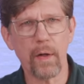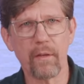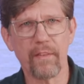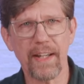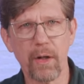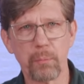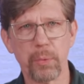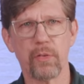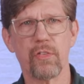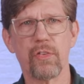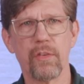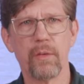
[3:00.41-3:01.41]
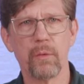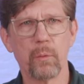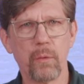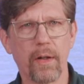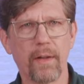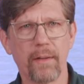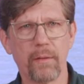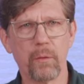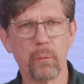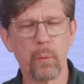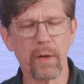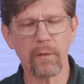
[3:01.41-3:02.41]
are the outputs,
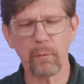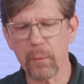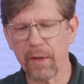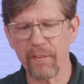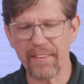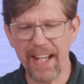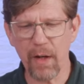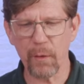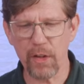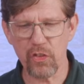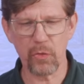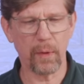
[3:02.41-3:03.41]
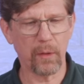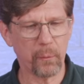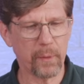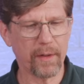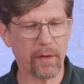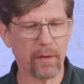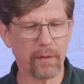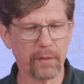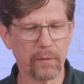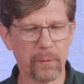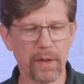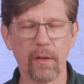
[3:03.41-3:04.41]
where are the areas where we
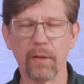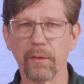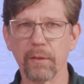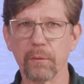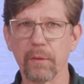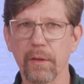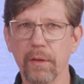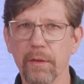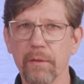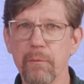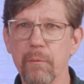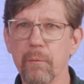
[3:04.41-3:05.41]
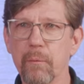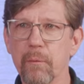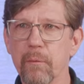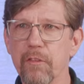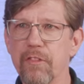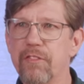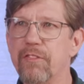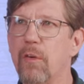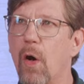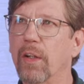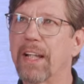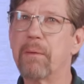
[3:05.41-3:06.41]
are
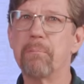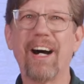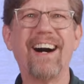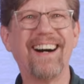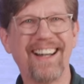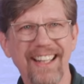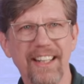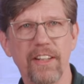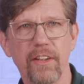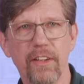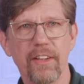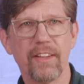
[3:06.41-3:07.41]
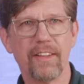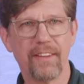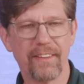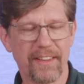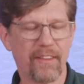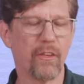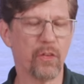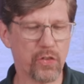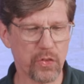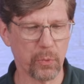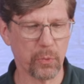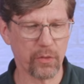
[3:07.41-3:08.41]
falling behind in those
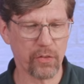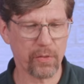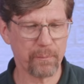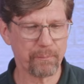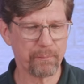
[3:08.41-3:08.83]
tools.